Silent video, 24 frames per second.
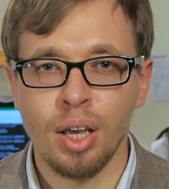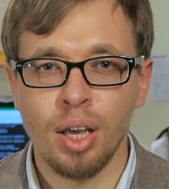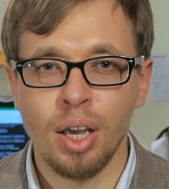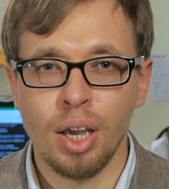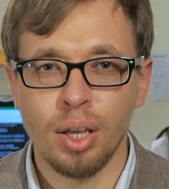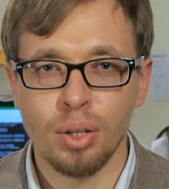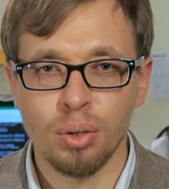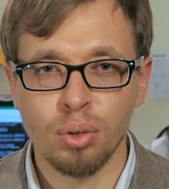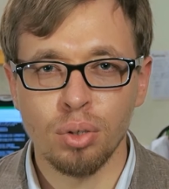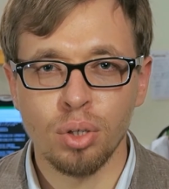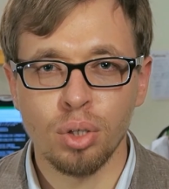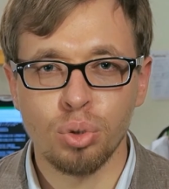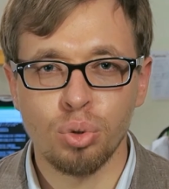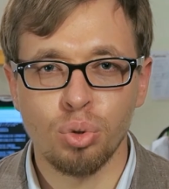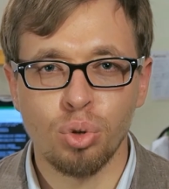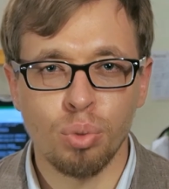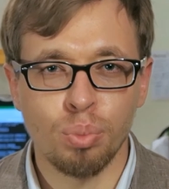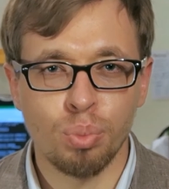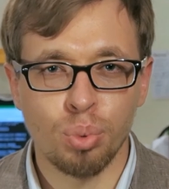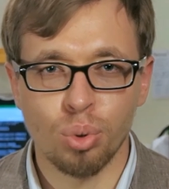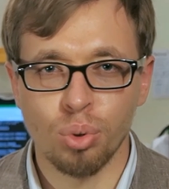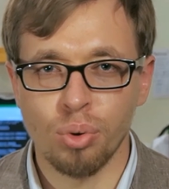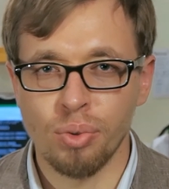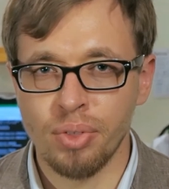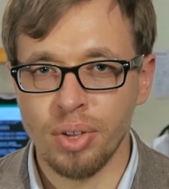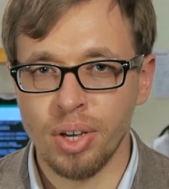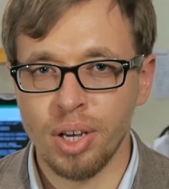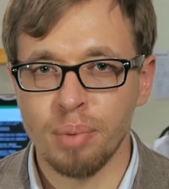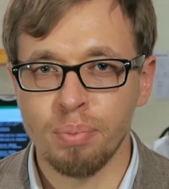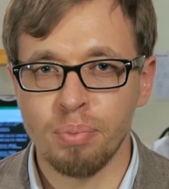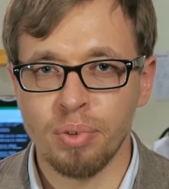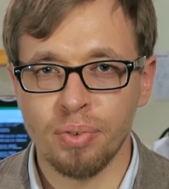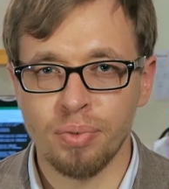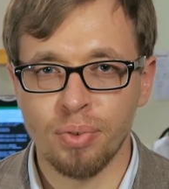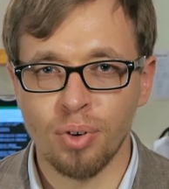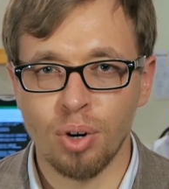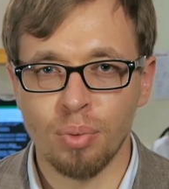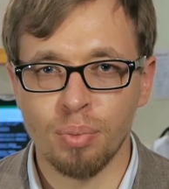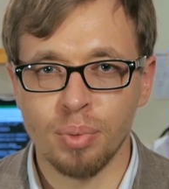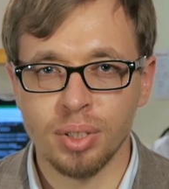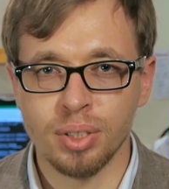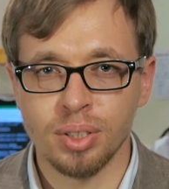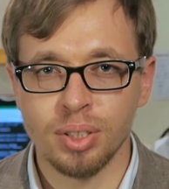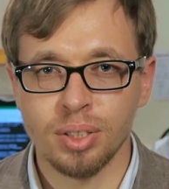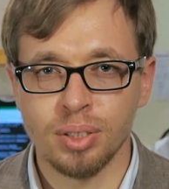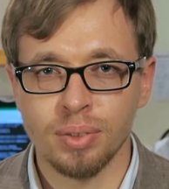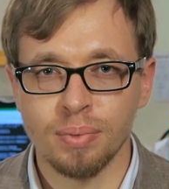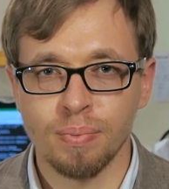in order to improve their
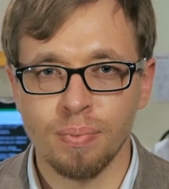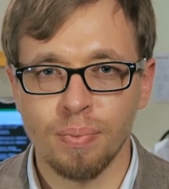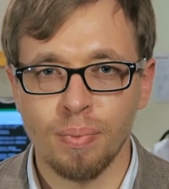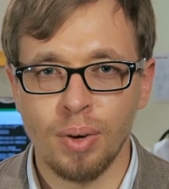performance.